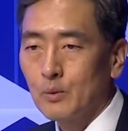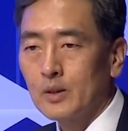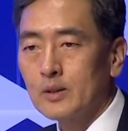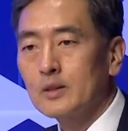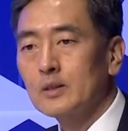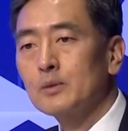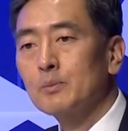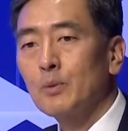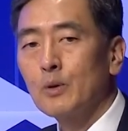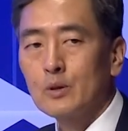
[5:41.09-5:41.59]

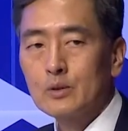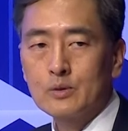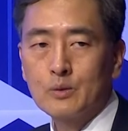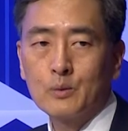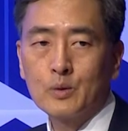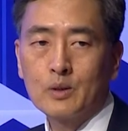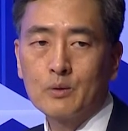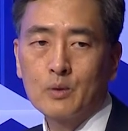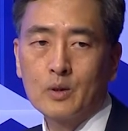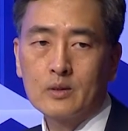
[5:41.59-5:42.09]
what this
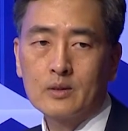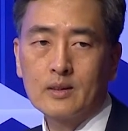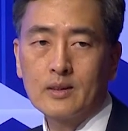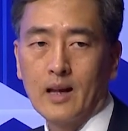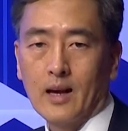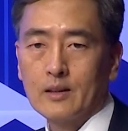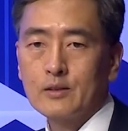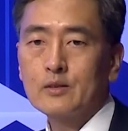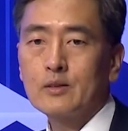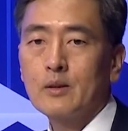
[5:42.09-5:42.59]
person would want
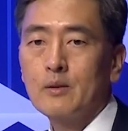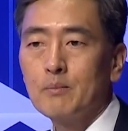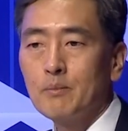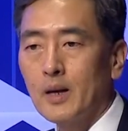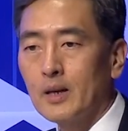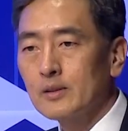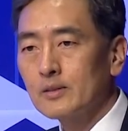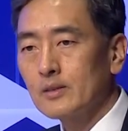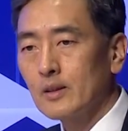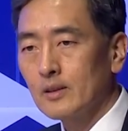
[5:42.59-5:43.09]
next
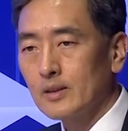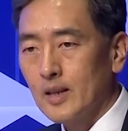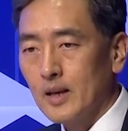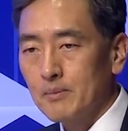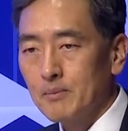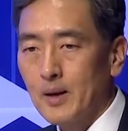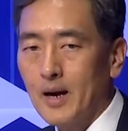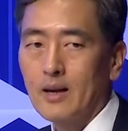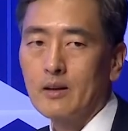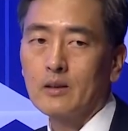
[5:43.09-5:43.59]
based on
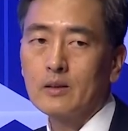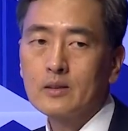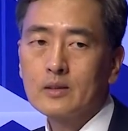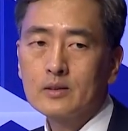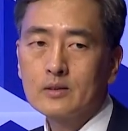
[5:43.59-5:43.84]
that pattern.